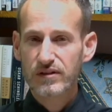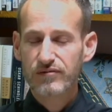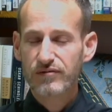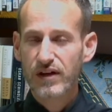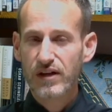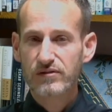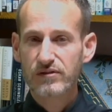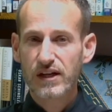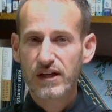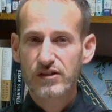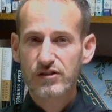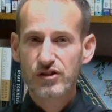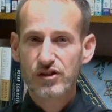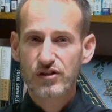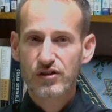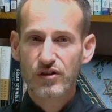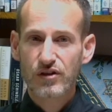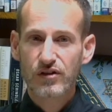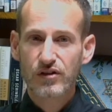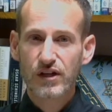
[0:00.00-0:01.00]

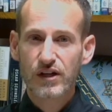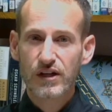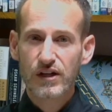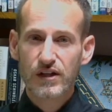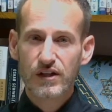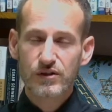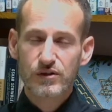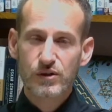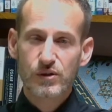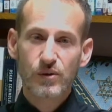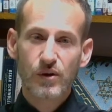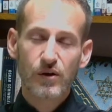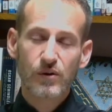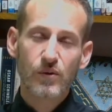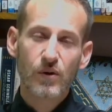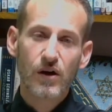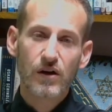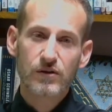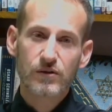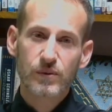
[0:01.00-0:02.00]
foundational to our
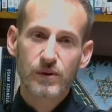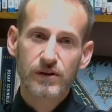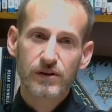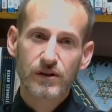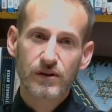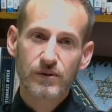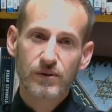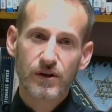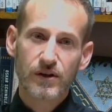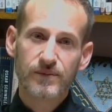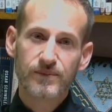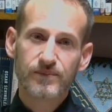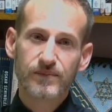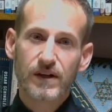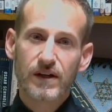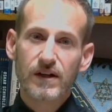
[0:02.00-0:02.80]
walk with the Lord.